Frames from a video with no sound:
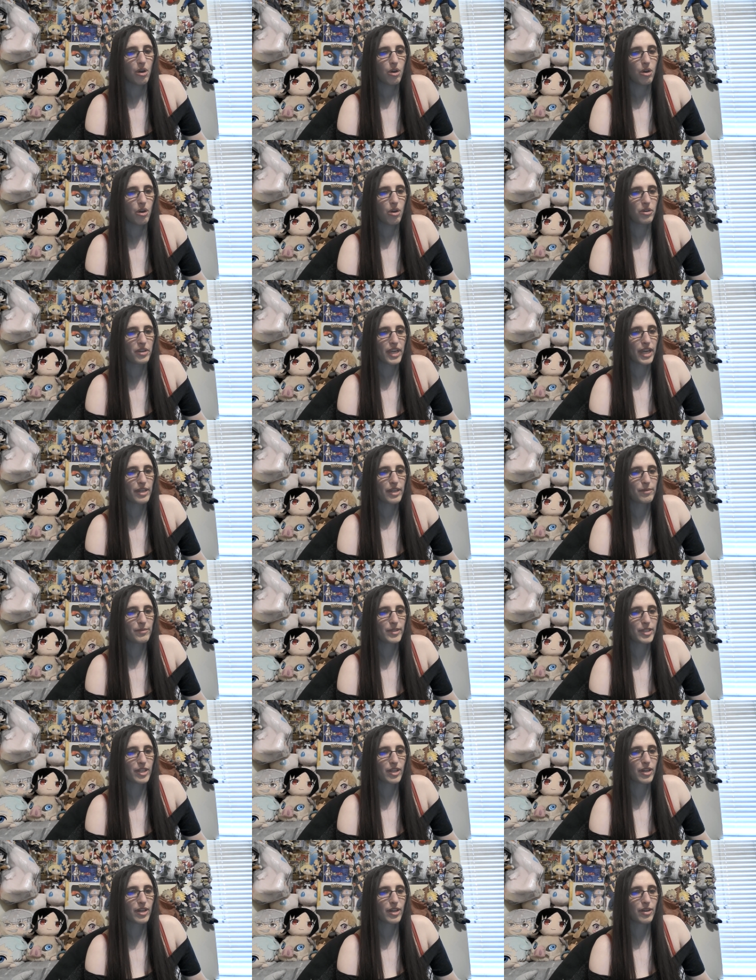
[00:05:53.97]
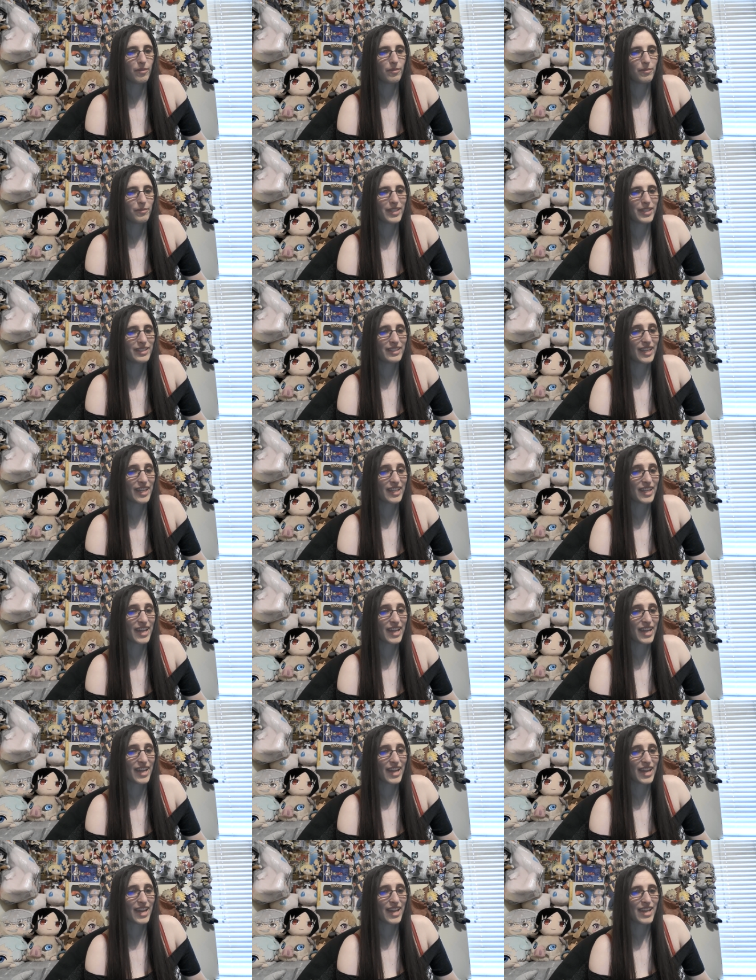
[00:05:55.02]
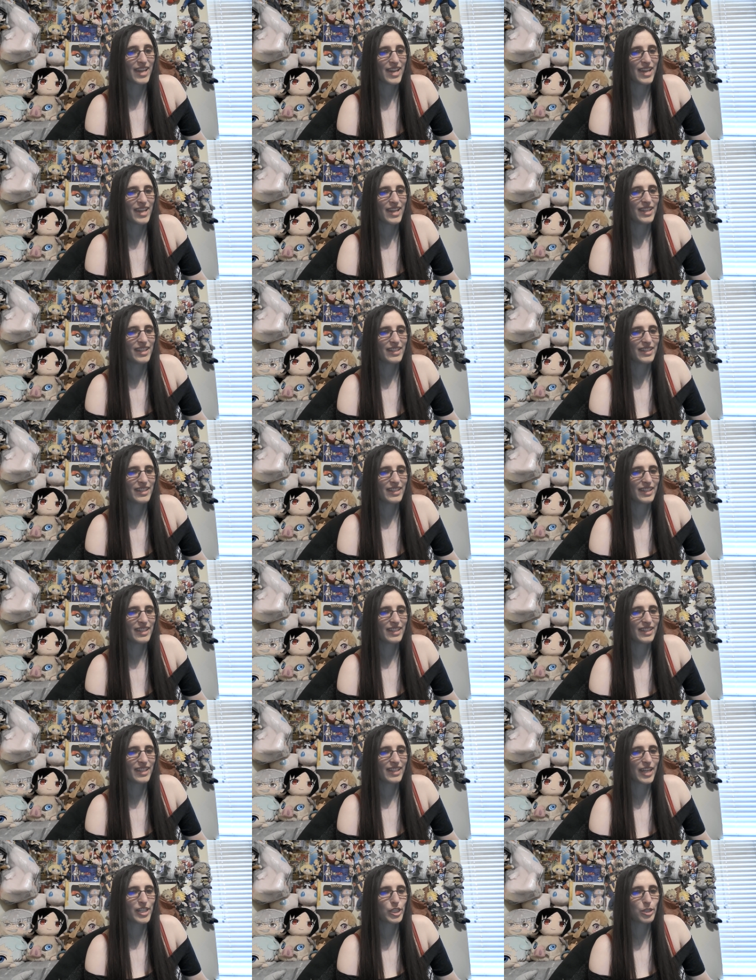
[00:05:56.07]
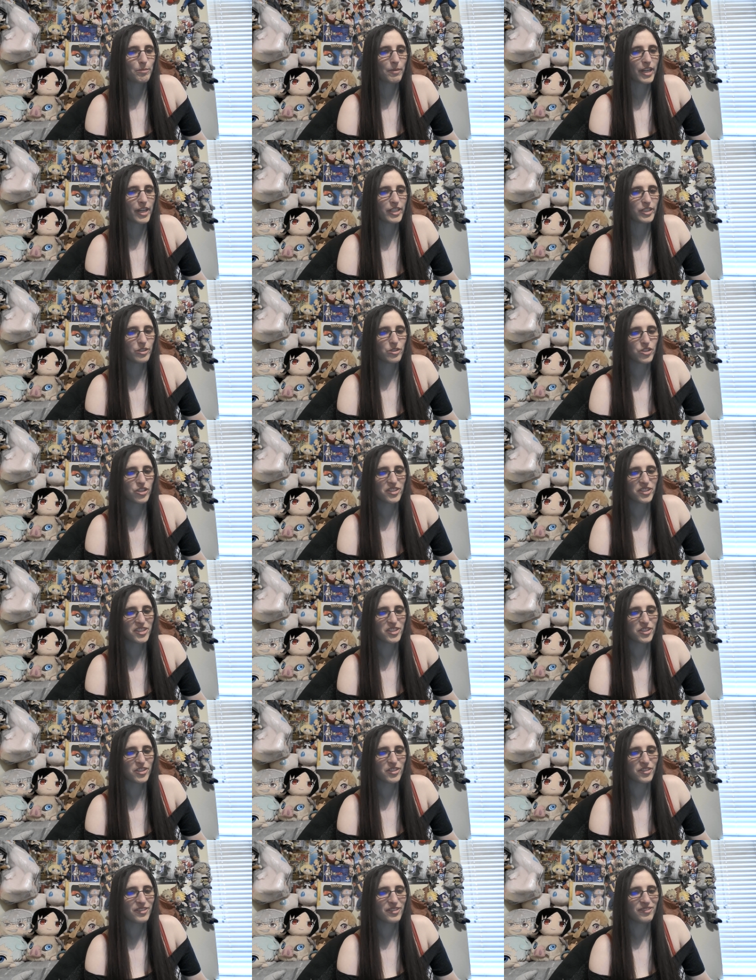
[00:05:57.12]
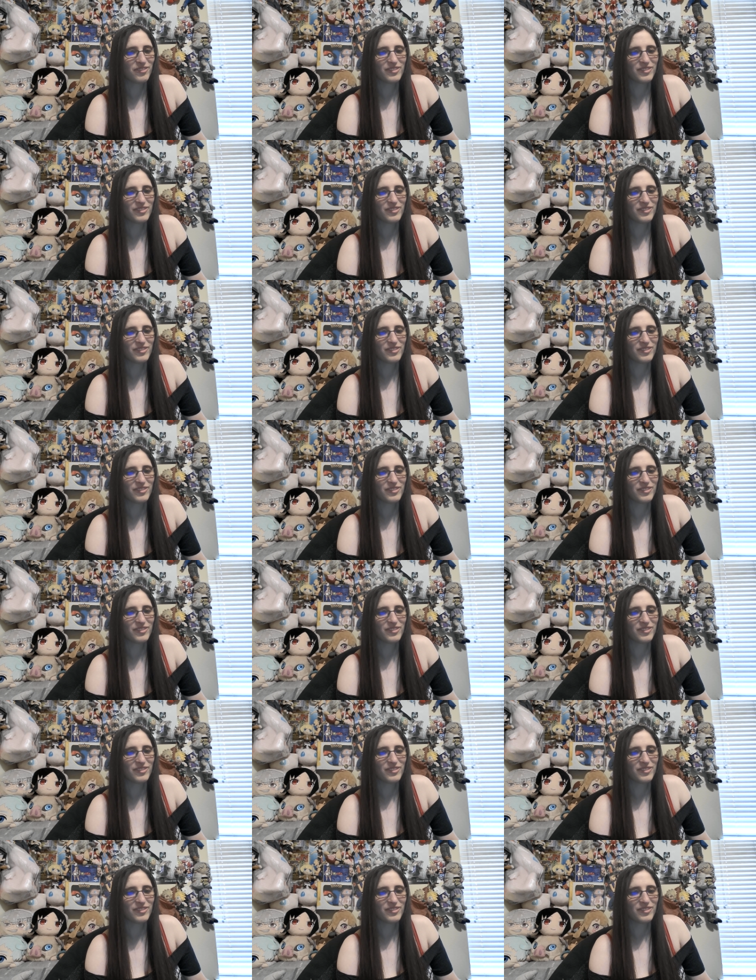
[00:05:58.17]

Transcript: Okay, here we go. We, AKA the Kashibari no Jutsu.